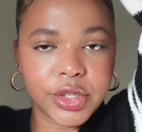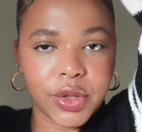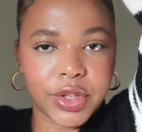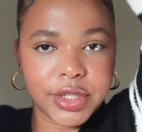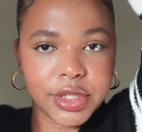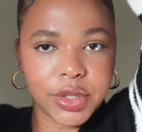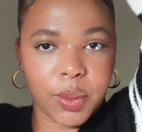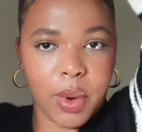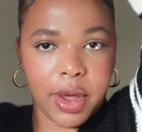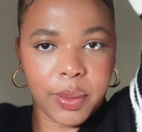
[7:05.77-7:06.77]
So this is the
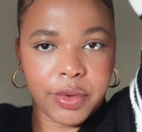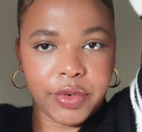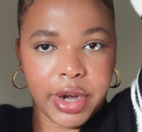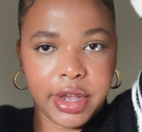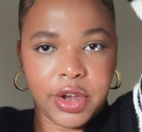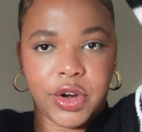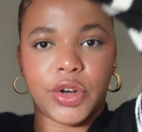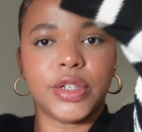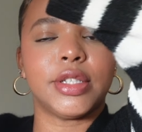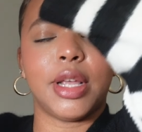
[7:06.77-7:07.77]
white one right
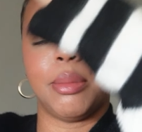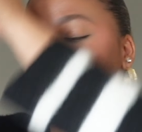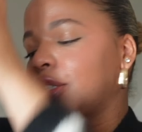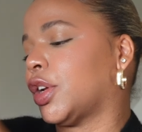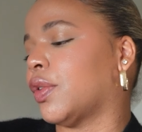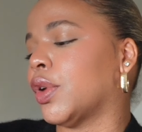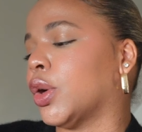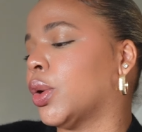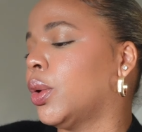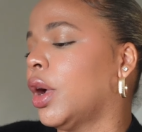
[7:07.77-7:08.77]
here. Same
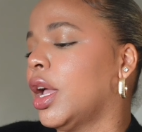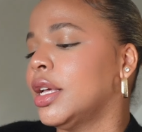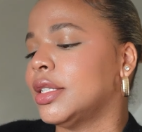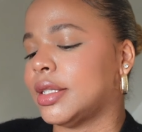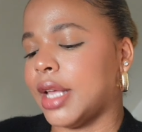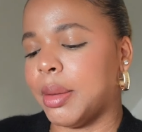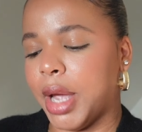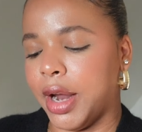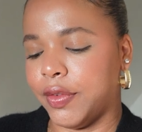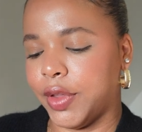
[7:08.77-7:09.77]
material,
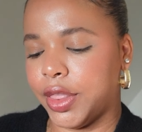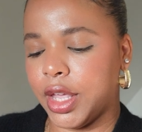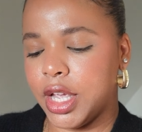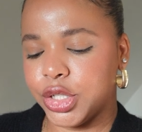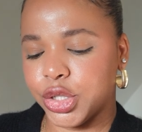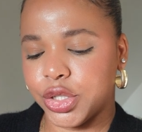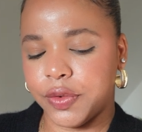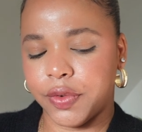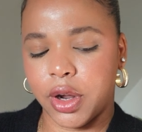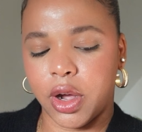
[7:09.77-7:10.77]
same everything, just
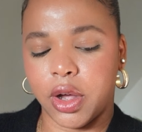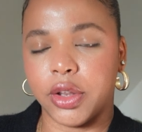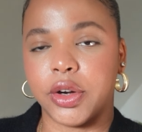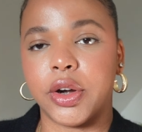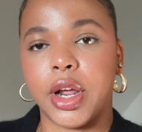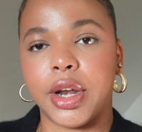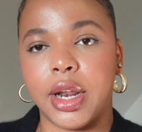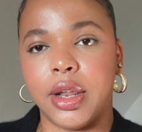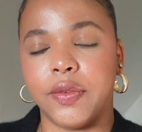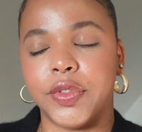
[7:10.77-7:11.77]
different color. And
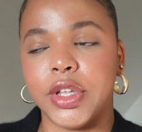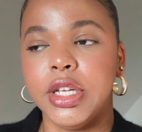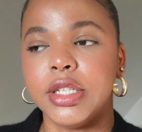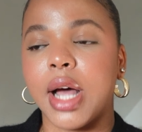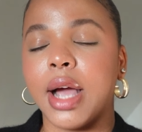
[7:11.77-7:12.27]
I love these.